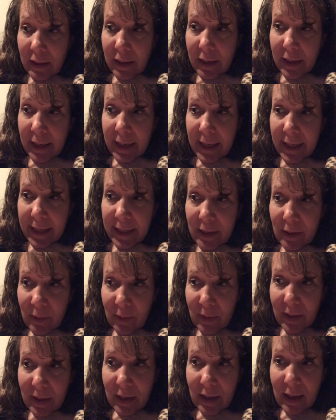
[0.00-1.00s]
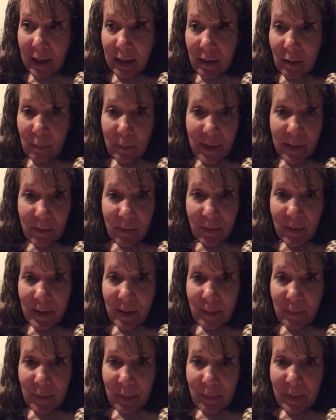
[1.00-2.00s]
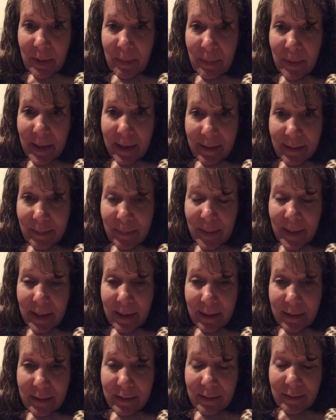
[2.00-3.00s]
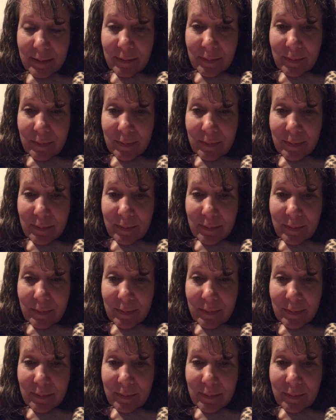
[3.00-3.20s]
And I know that Kyle meant for them to be back to back.